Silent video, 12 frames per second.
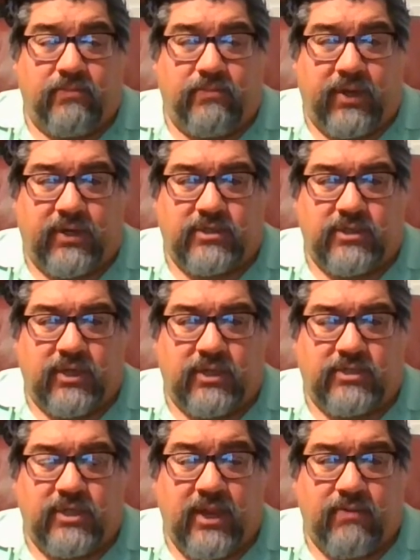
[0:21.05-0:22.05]
But
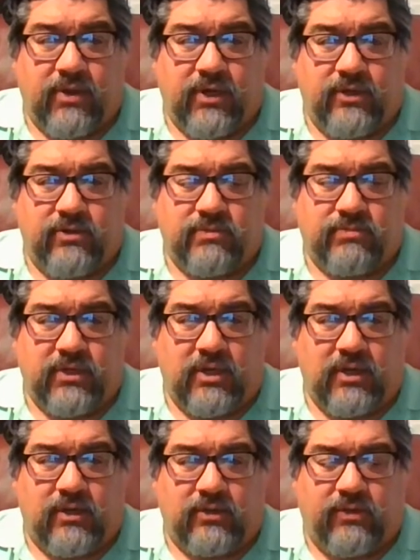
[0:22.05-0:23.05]
today we're going to do something a
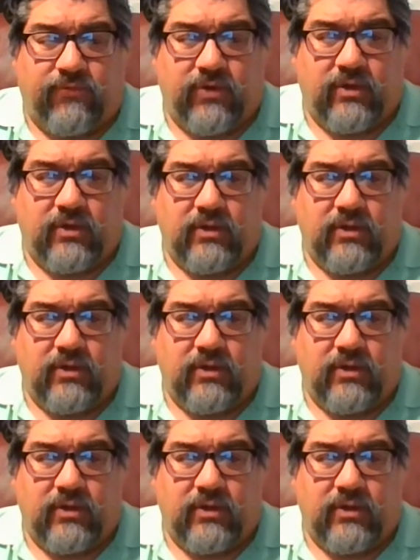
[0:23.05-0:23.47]
little different.